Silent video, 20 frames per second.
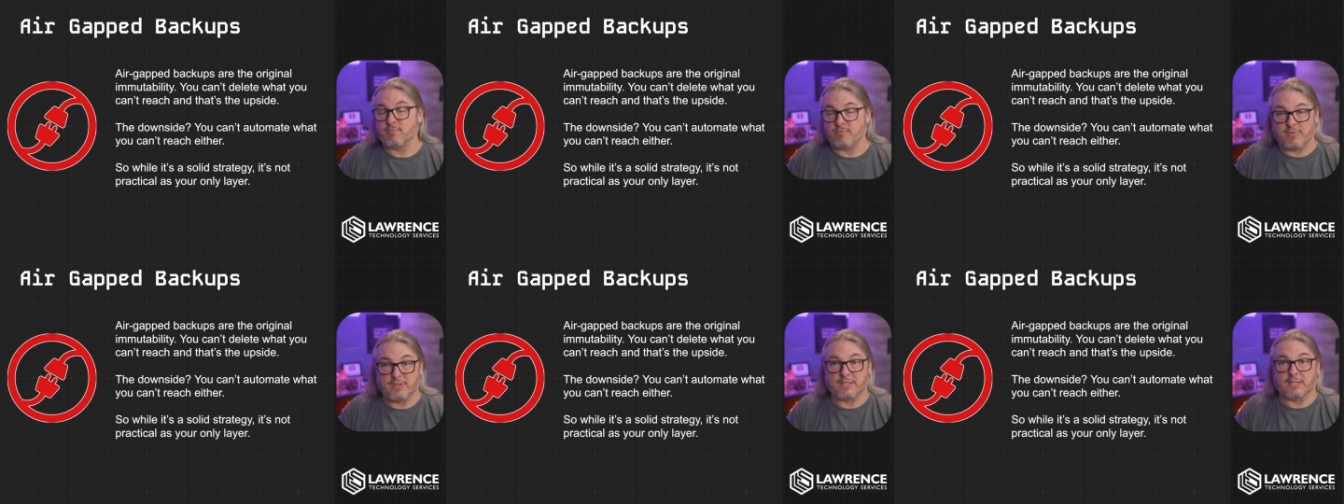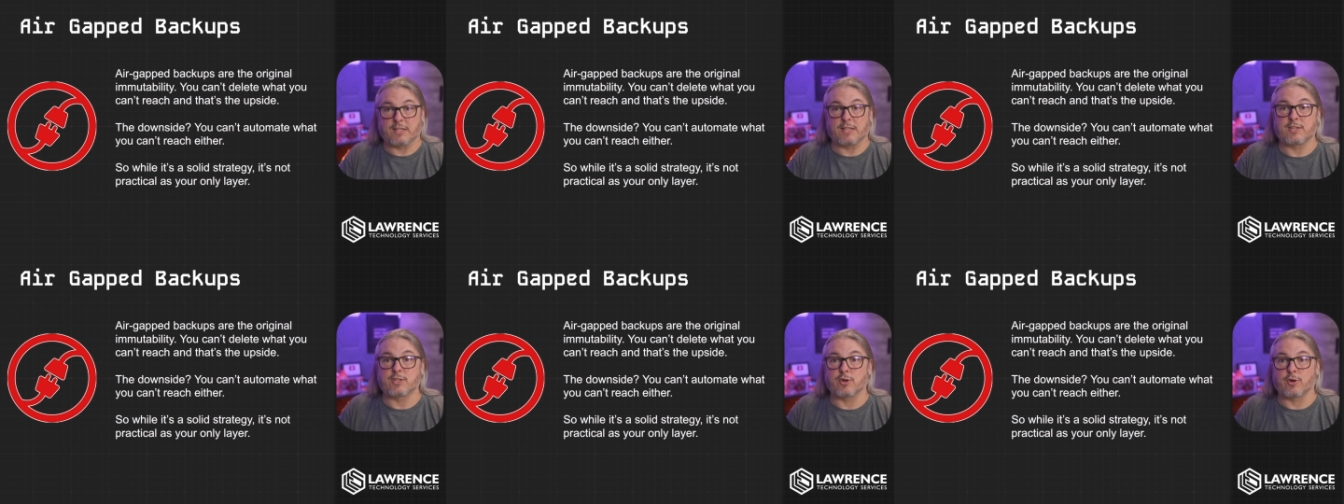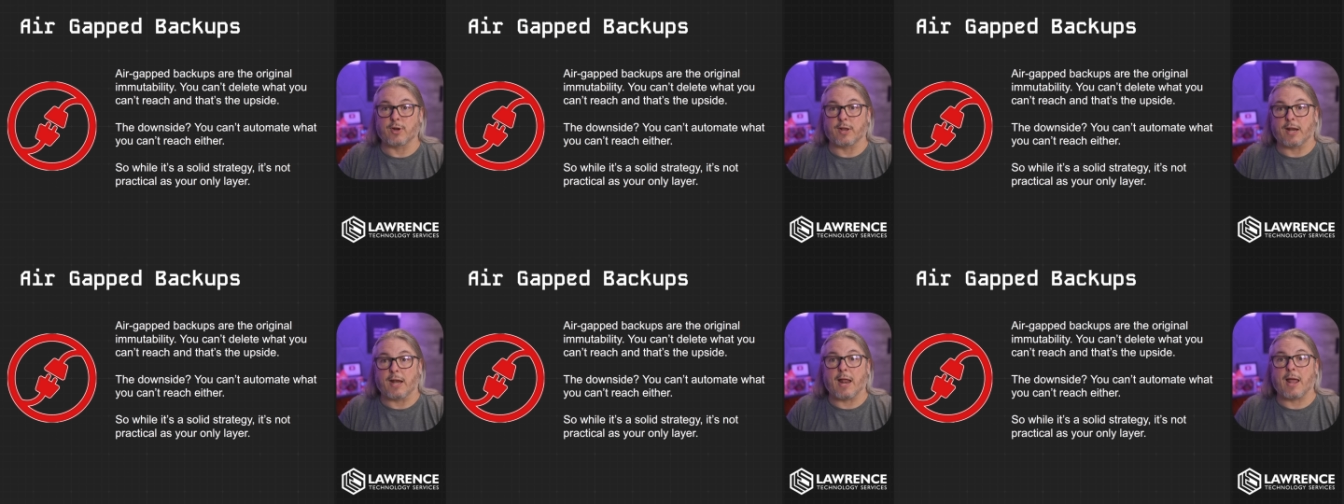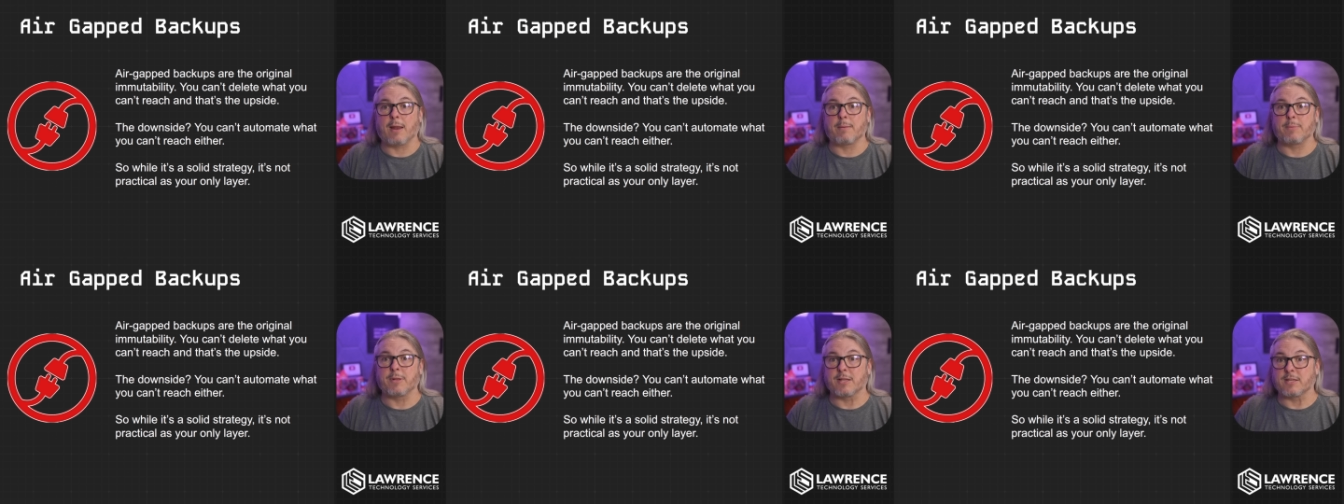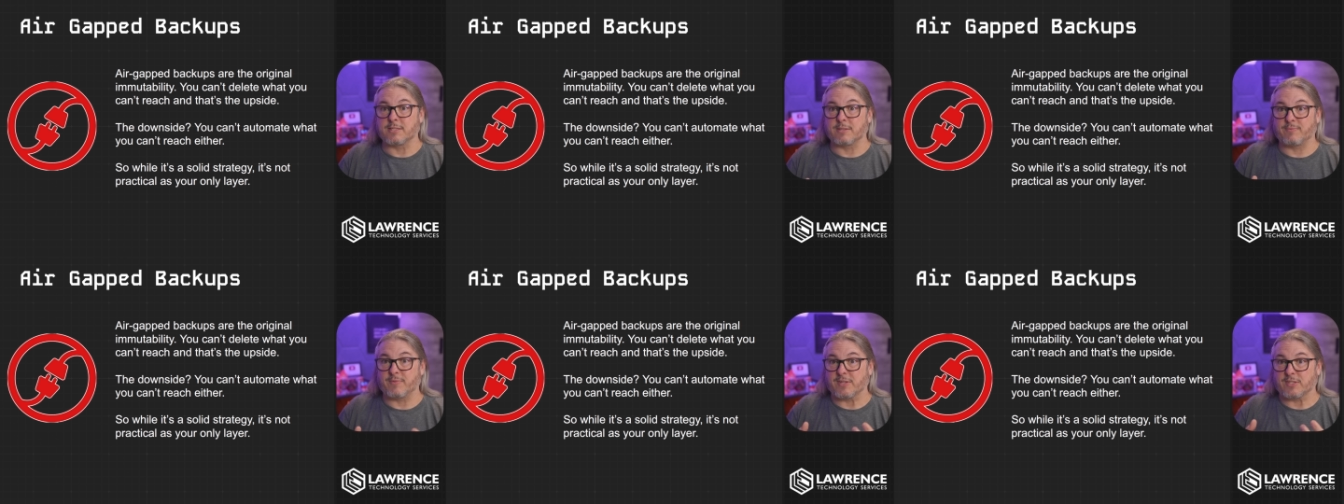physically turning it on
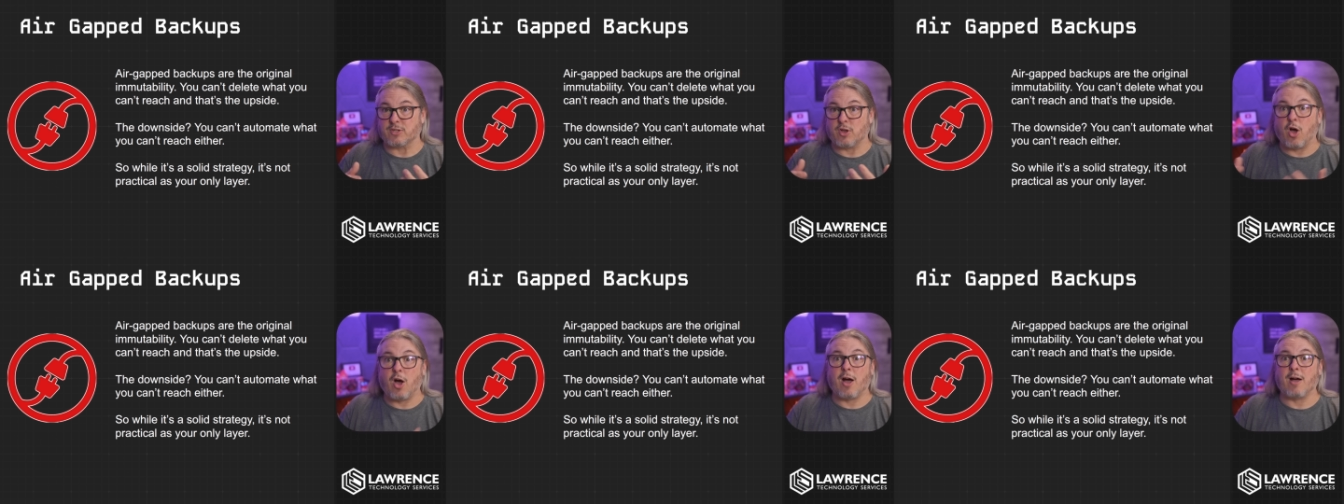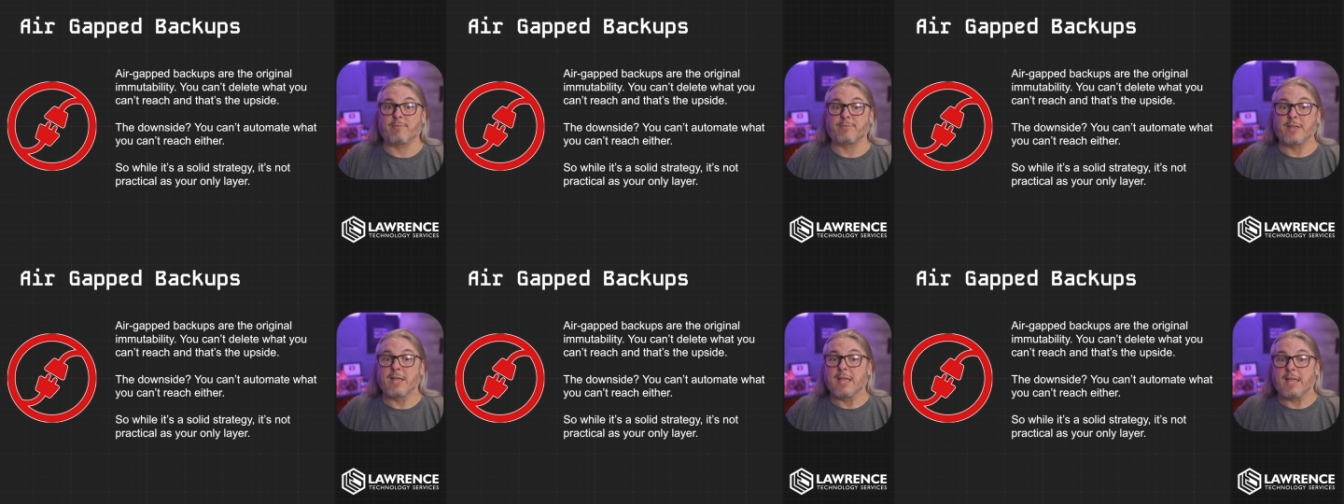because if it's off,